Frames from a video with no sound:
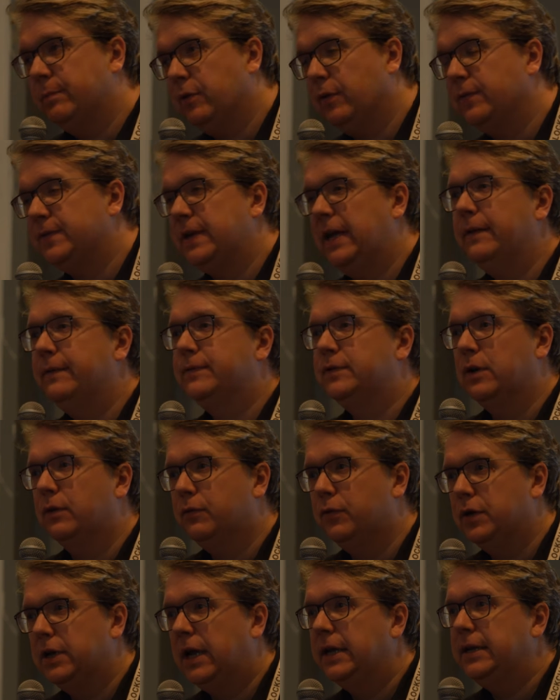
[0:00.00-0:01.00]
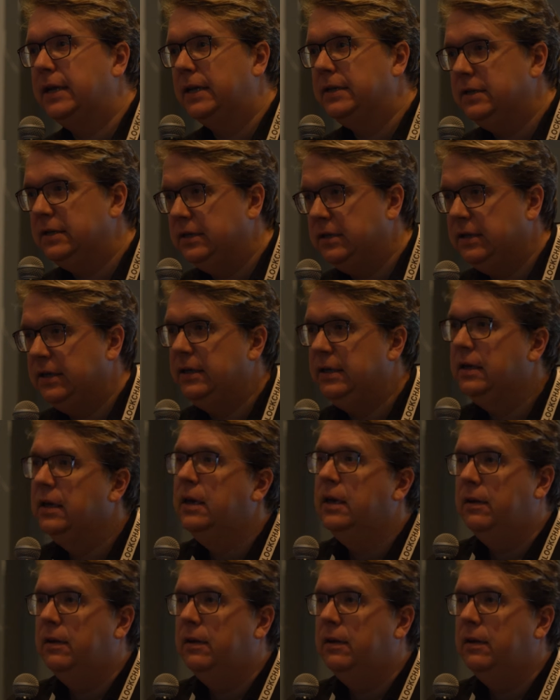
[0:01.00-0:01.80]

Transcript: of self-sovereign identity,